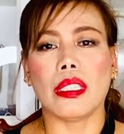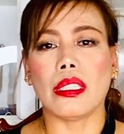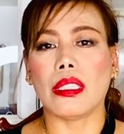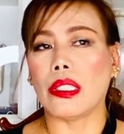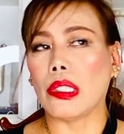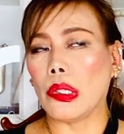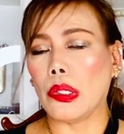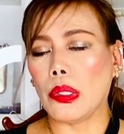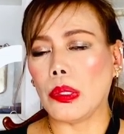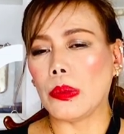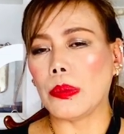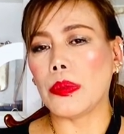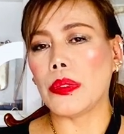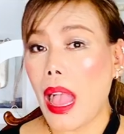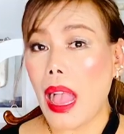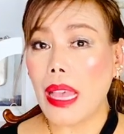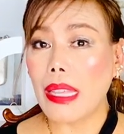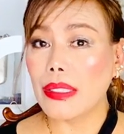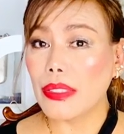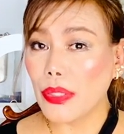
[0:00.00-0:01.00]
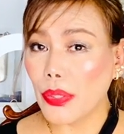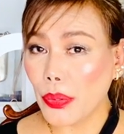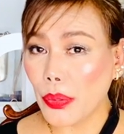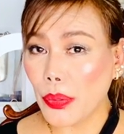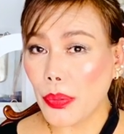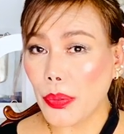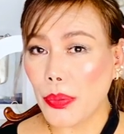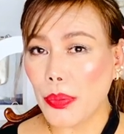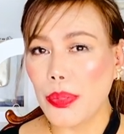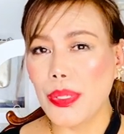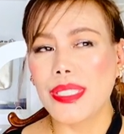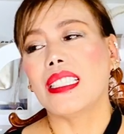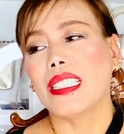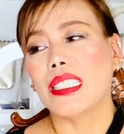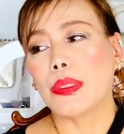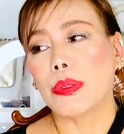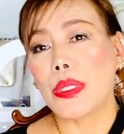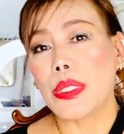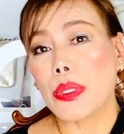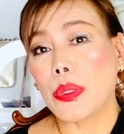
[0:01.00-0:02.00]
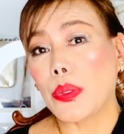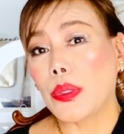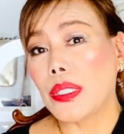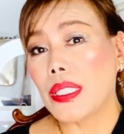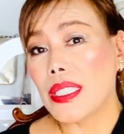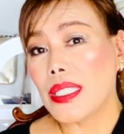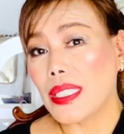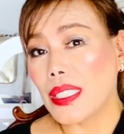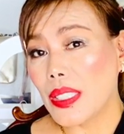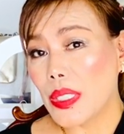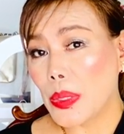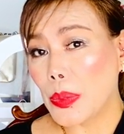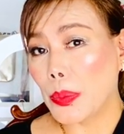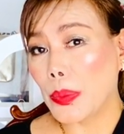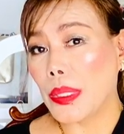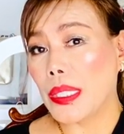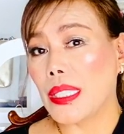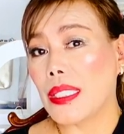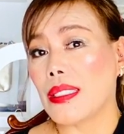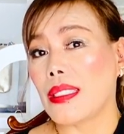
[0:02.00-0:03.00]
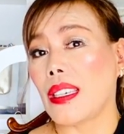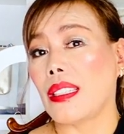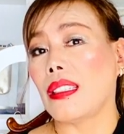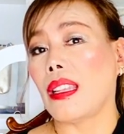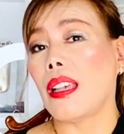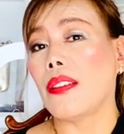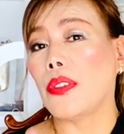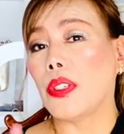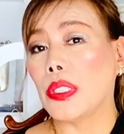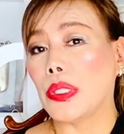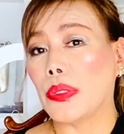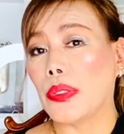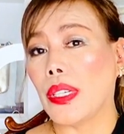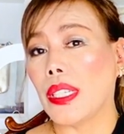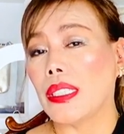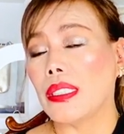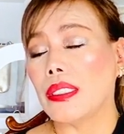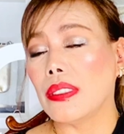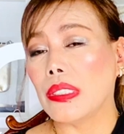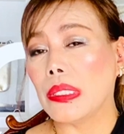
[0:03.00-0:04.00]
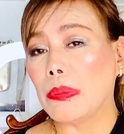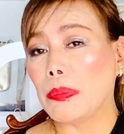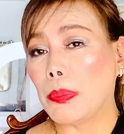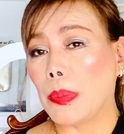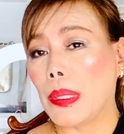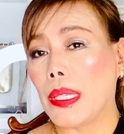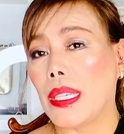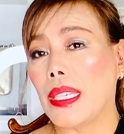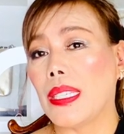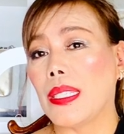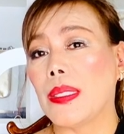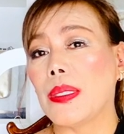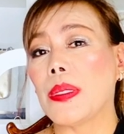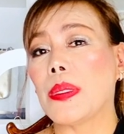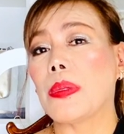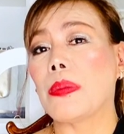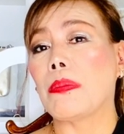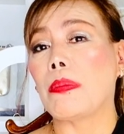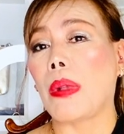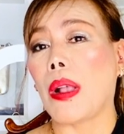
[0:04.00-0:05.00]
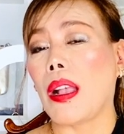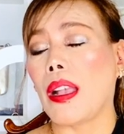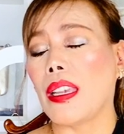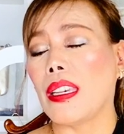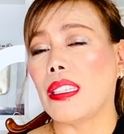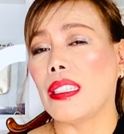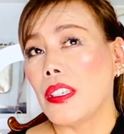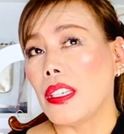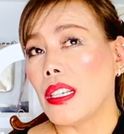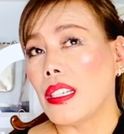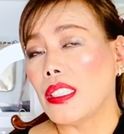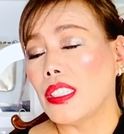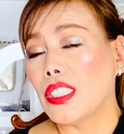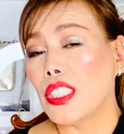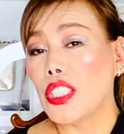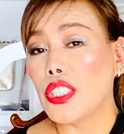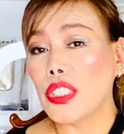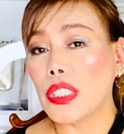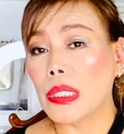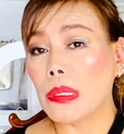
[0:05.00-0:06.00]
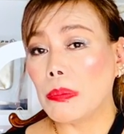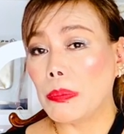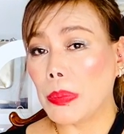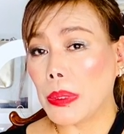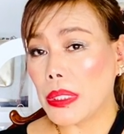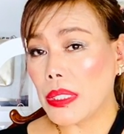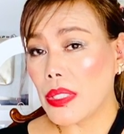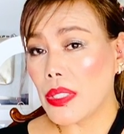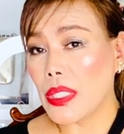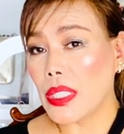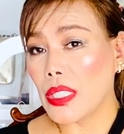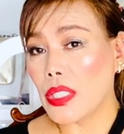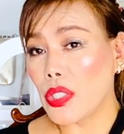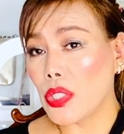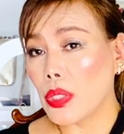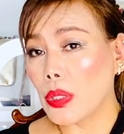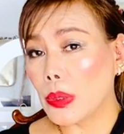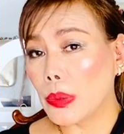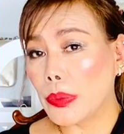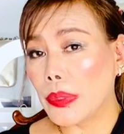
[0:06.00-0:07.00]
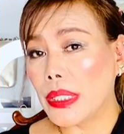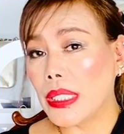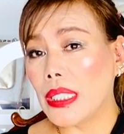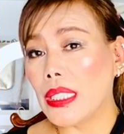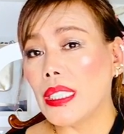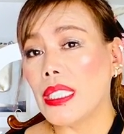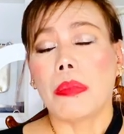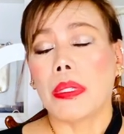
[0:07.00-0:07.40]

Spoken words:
earlobes. I know it was only 6 weeks and I've already replaced my initial piercing jewelry,